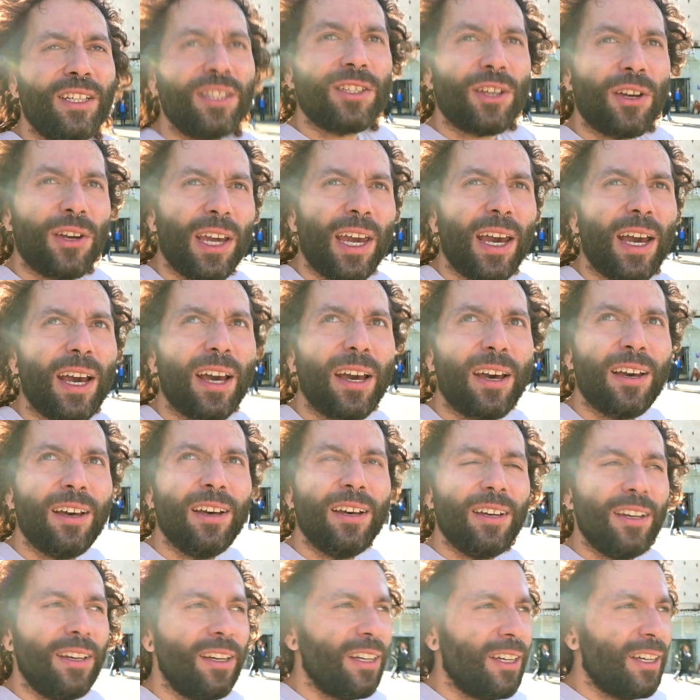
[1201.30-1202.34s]
So yeah,
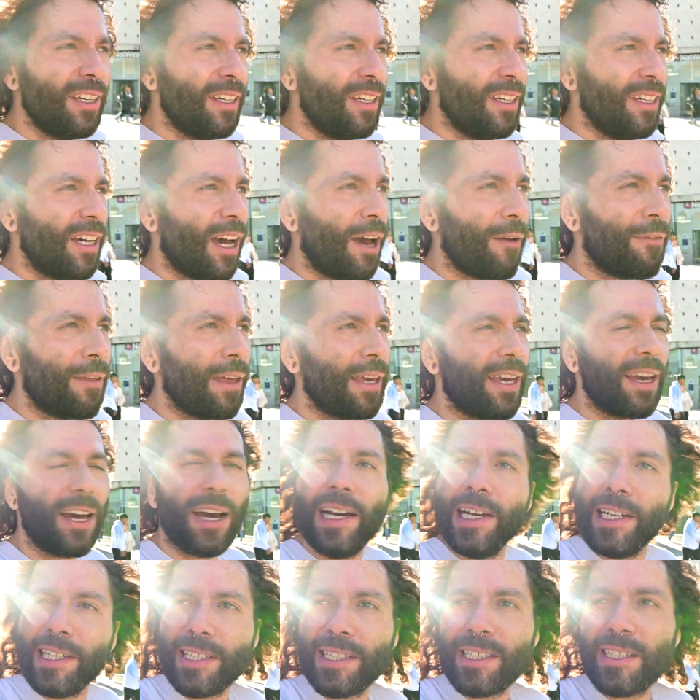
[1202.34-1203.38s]
I think
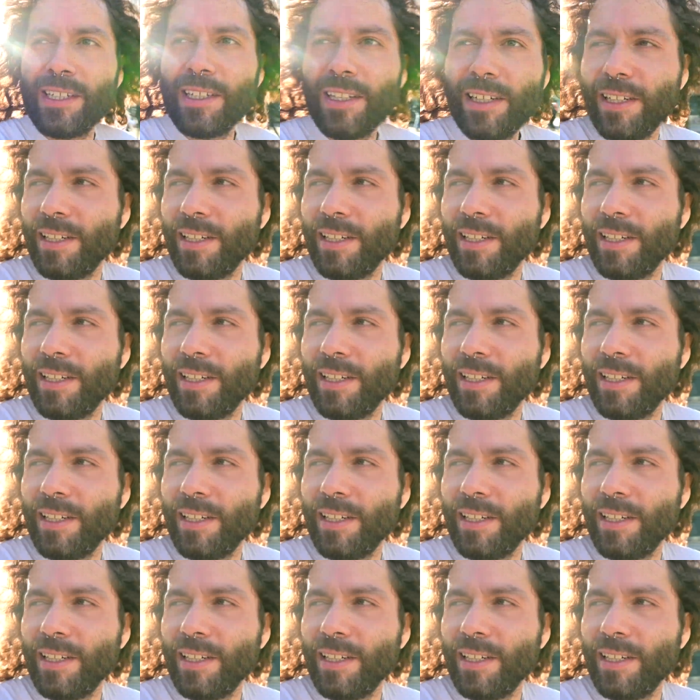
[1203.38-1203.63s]
guys,